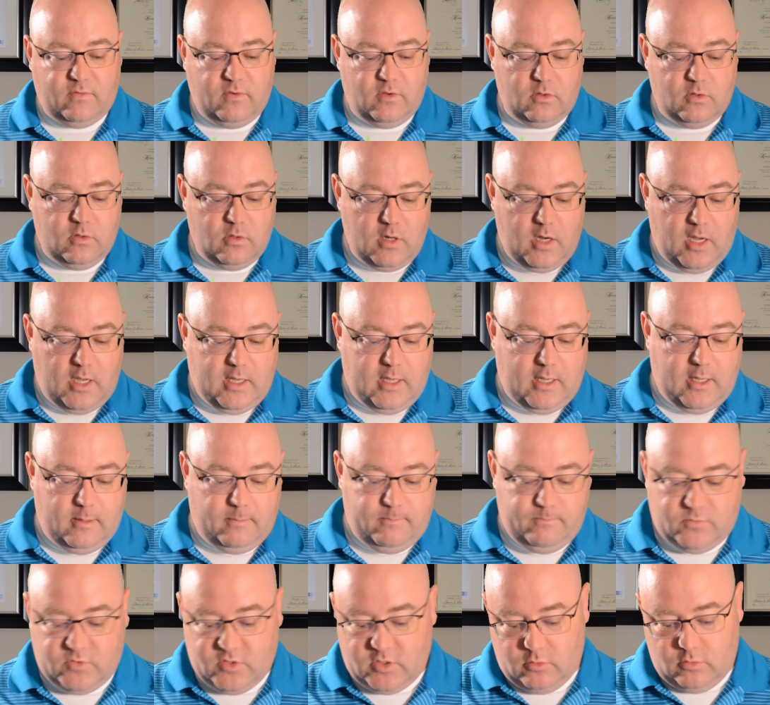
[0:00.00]

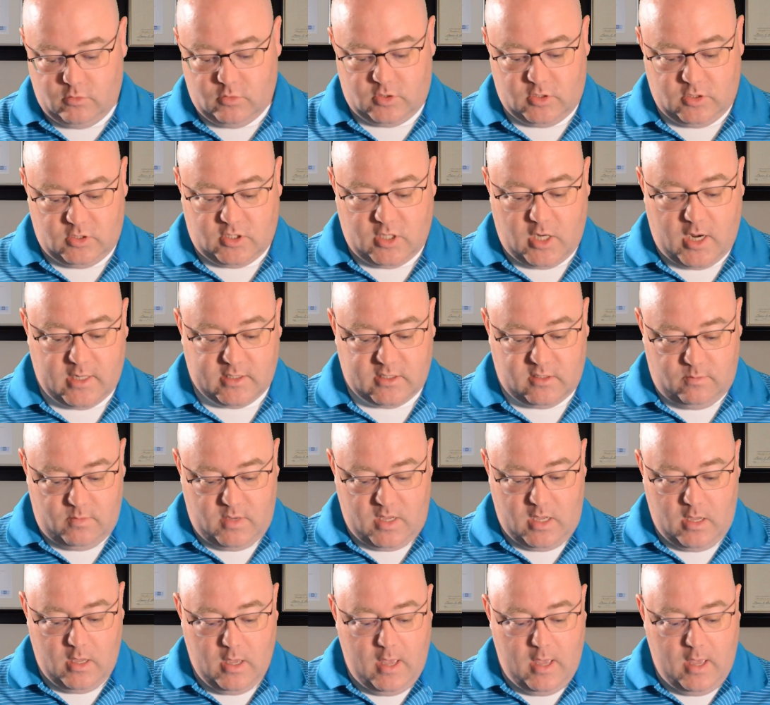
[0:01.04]
to talk to me.